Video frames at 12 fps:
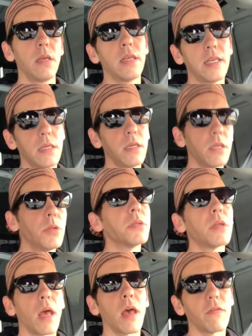He
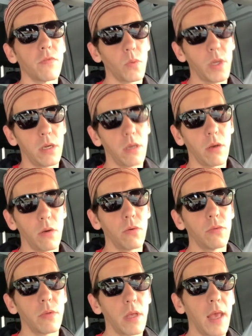needs to have a window,
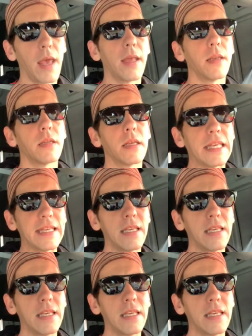and